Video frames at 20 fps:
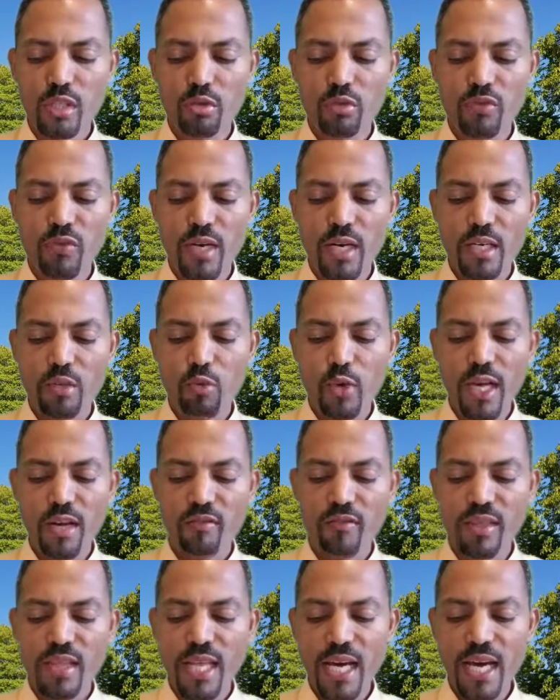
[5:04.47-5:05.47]
of God. We
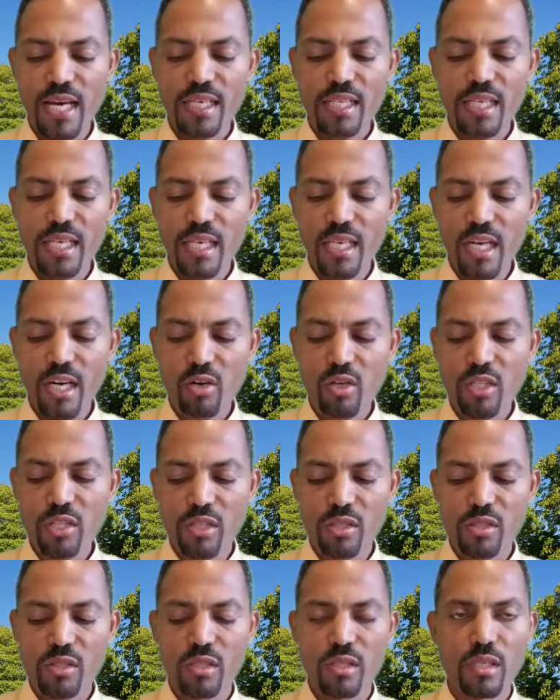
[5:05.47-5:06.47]
have that
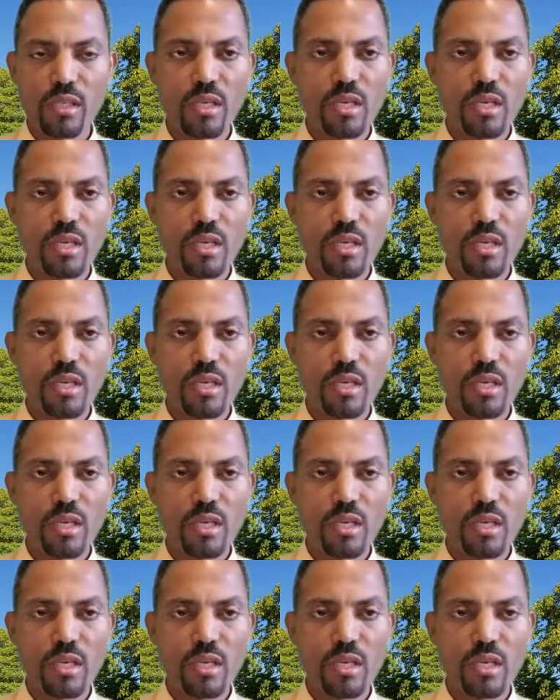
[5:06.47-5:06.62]
inheritance.